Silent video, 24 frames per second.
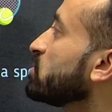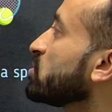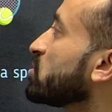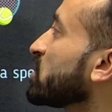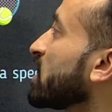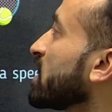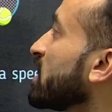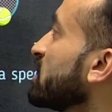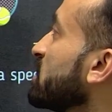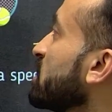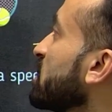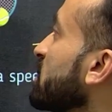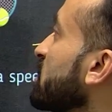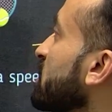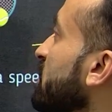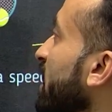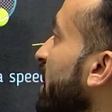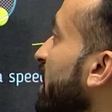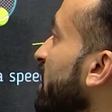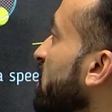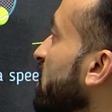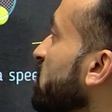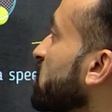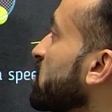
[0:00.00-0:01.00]
changes
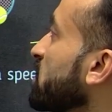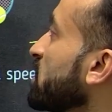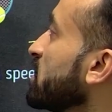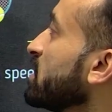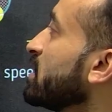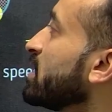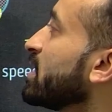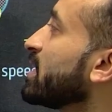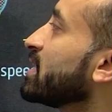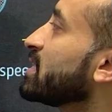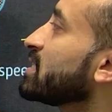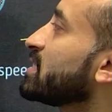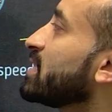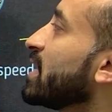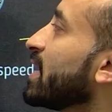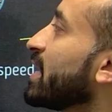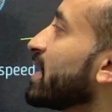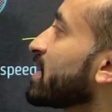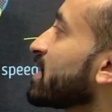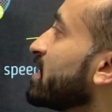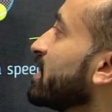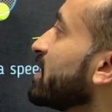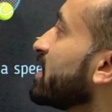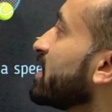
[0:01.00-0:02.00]
direction, is directed